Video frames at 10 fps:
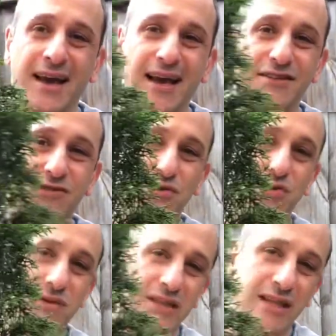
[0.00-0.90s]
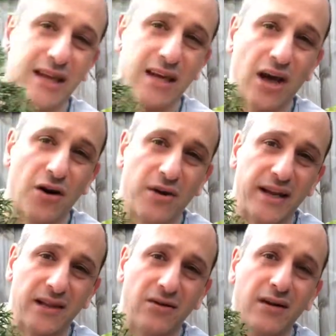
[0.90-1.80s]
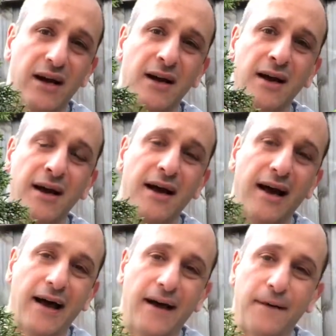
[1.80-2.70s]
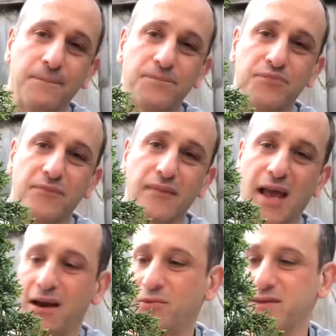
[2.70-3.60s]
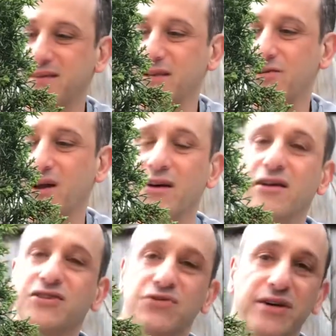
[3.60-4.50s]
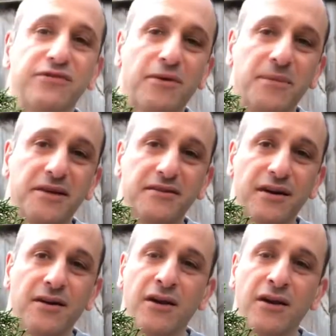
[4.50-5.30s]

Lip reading: It's too good to let it go any longer, and I want to start to create a nice tree from it. So